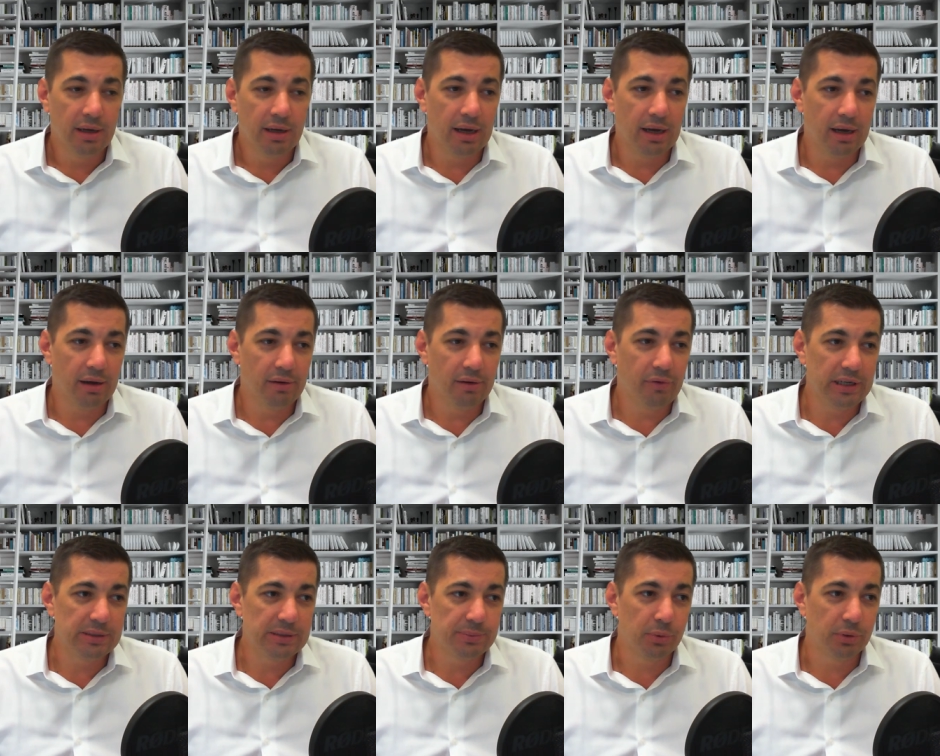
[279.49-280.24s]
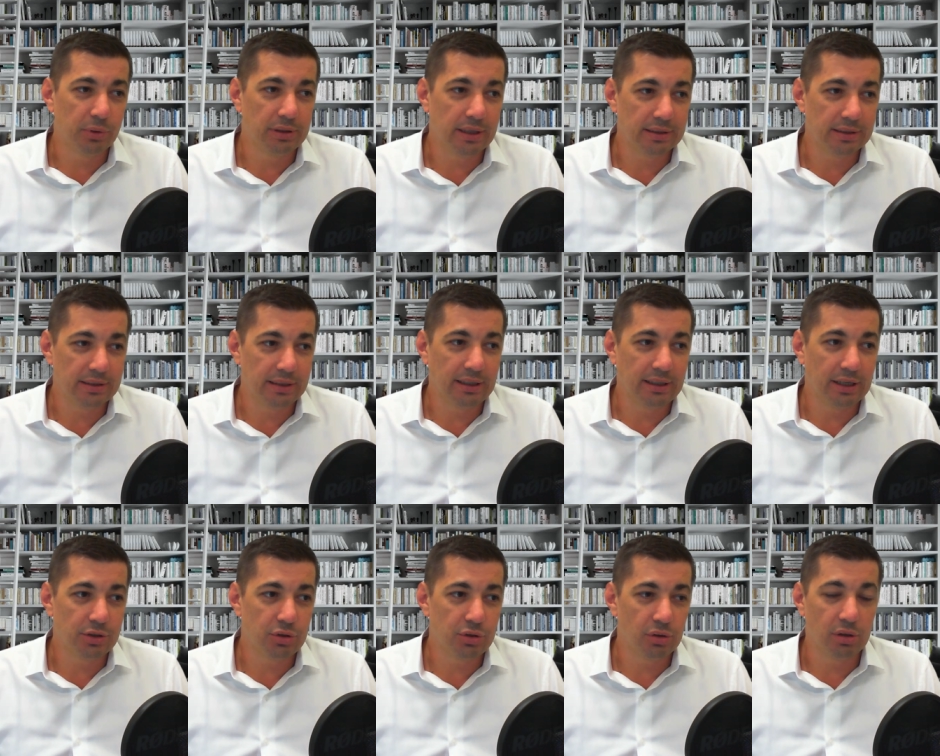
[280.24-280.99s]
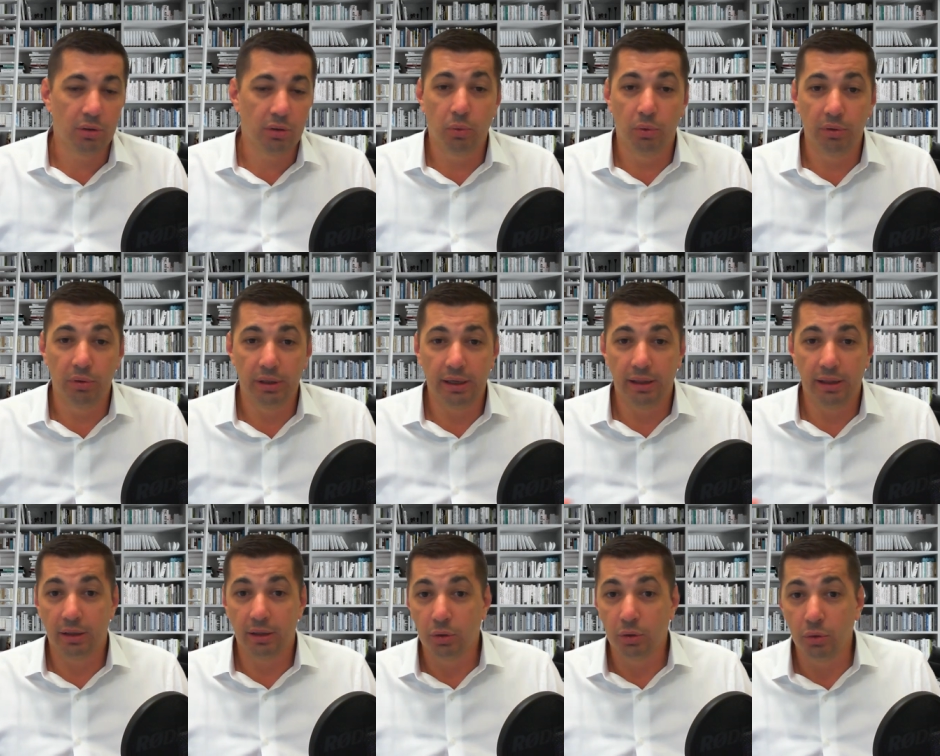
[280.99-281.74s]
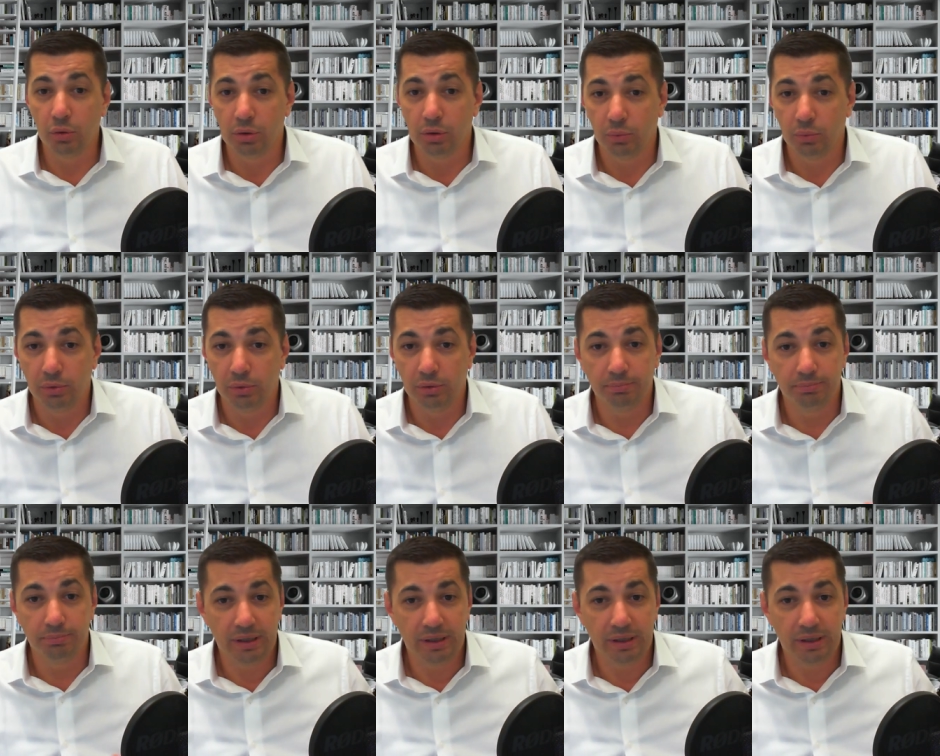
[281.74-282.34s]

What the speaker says: Facebook doesn't get you the quality that Google would,